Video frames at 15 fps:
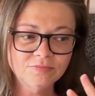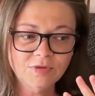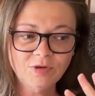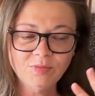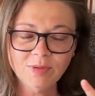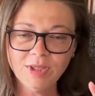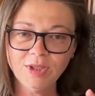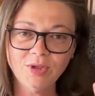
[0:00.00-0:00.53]

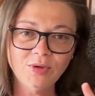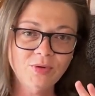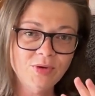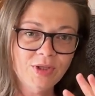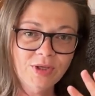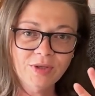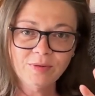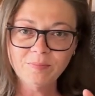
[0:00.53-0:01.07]

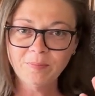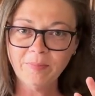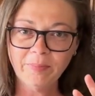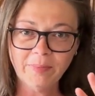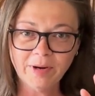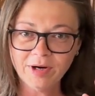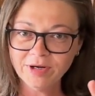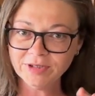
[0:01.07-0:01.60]
reunion
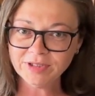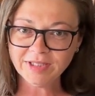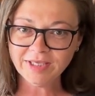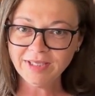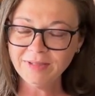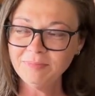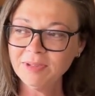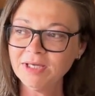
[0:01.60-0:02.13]

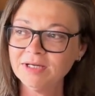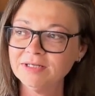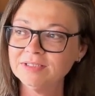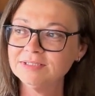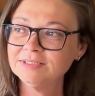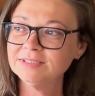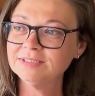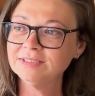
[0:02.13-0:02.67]
party
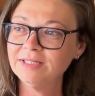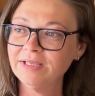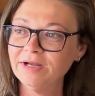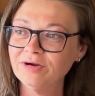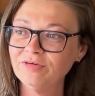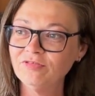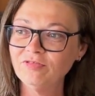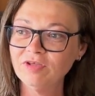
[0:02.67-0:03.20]
because they
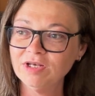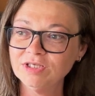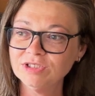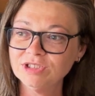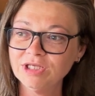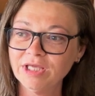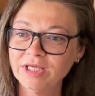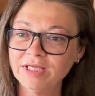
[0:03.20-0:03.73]
are
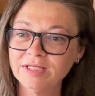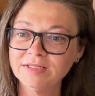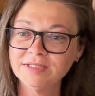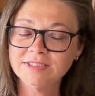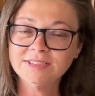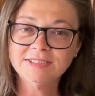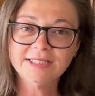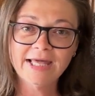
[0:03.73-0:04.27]
finishing the
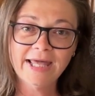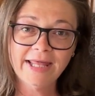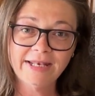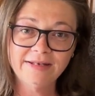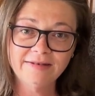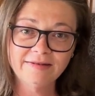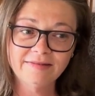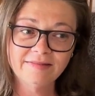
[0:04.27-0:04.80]

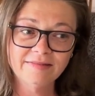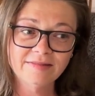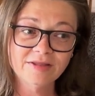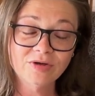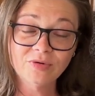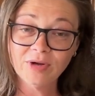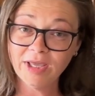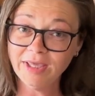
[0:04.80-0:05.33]
10th
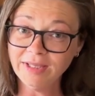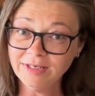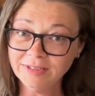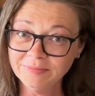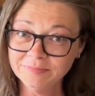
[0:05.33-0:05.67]
grade.